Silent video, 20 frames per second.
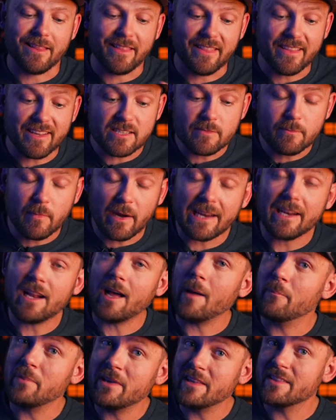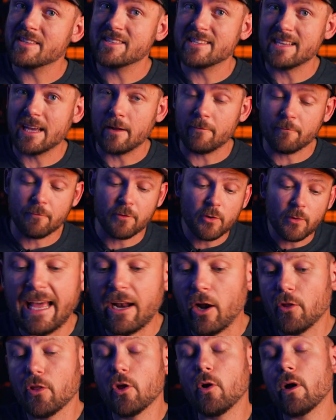this might not be the setup for you.
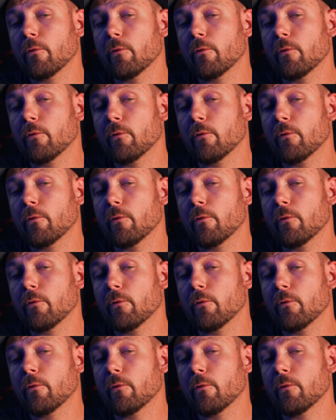And although